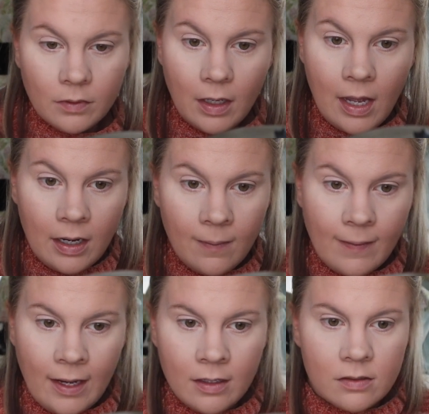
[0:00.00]

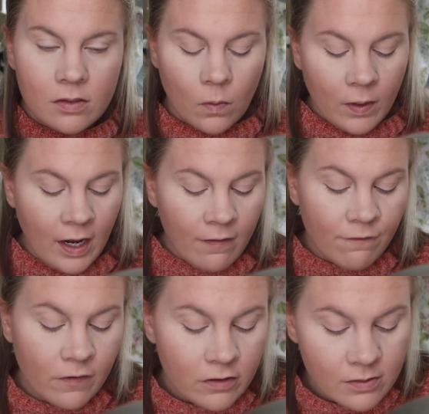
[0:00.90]
anyways, when I
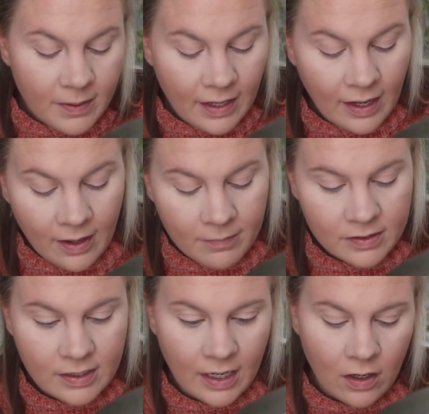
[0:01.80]
first became a
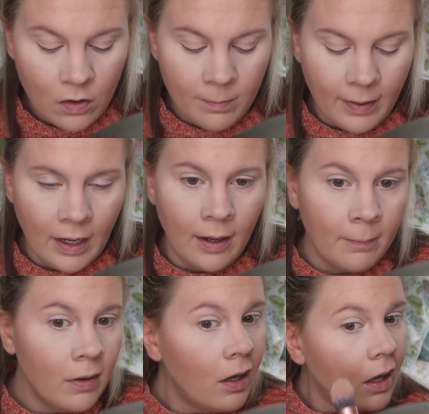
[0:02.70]
stay-at-home
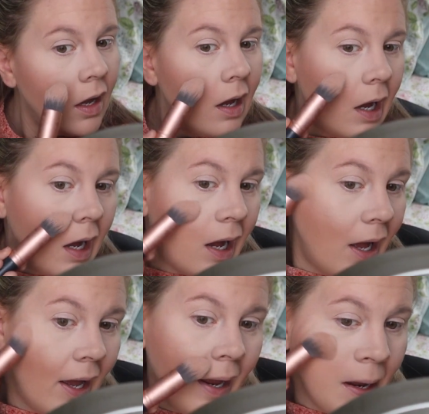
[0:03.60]
mom,
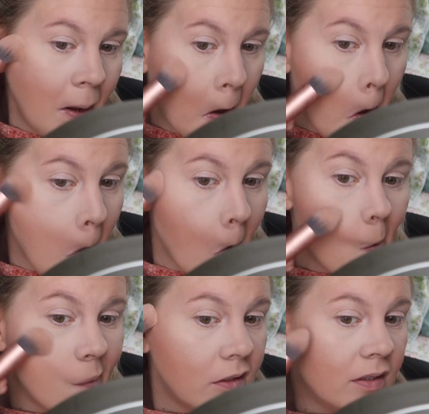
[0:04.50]
I
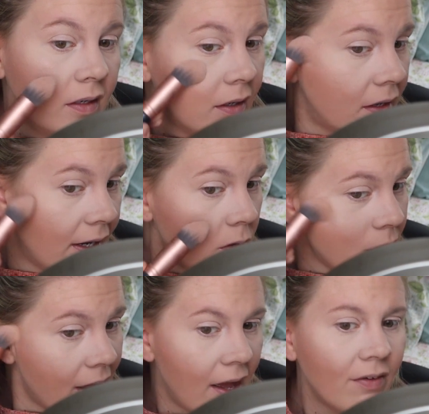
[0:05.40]

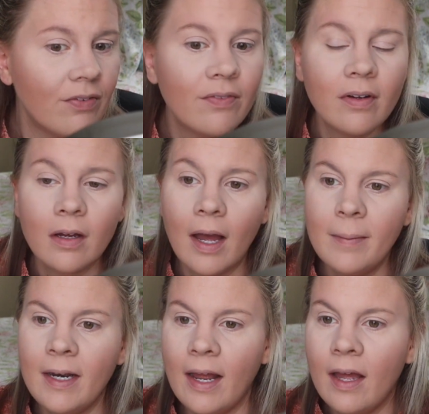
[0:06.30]

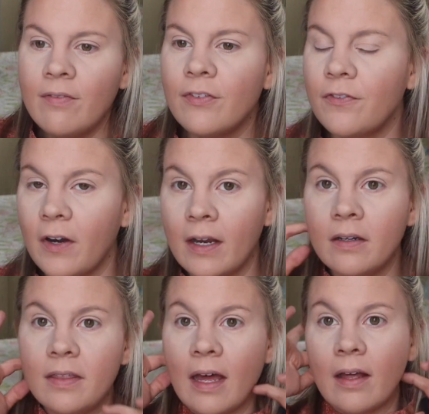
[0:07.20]
have a
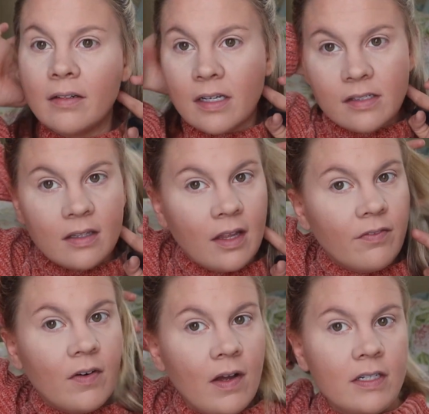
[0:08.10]
friend that doesn't
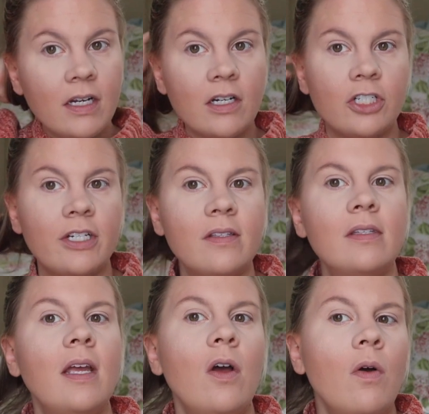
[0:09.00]
live around here, and she's a
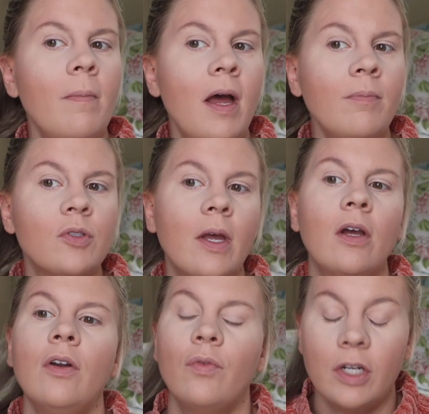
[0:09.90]
stay-at-home mom, so I
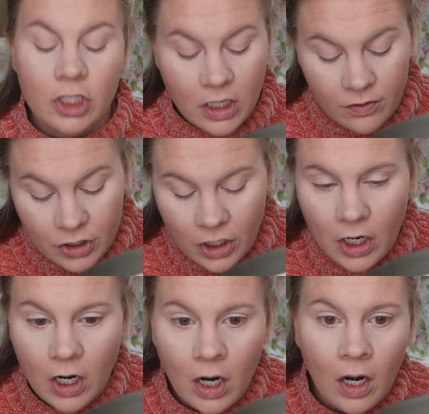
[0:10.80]
could have reached out to
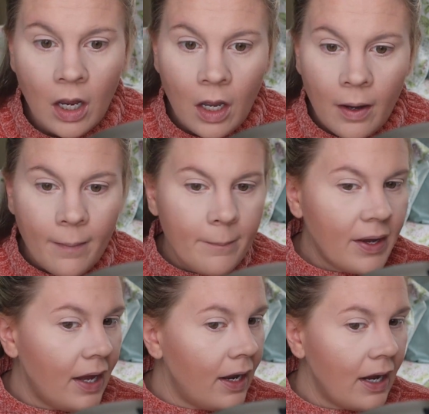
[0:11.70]
her,
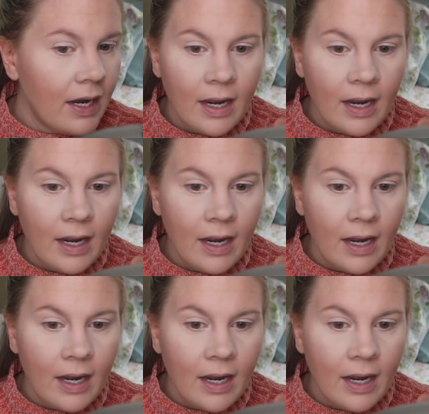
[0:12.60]
but